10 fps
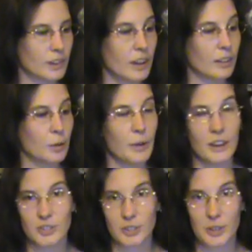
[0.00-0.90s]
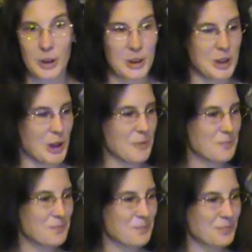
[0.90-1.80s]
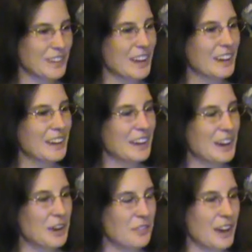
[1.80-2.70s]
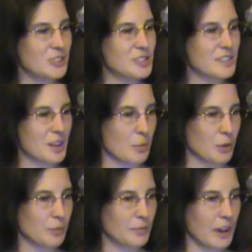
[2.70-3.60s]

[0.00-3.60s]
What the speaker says: Gilgamesh, there you go. Of ancient summer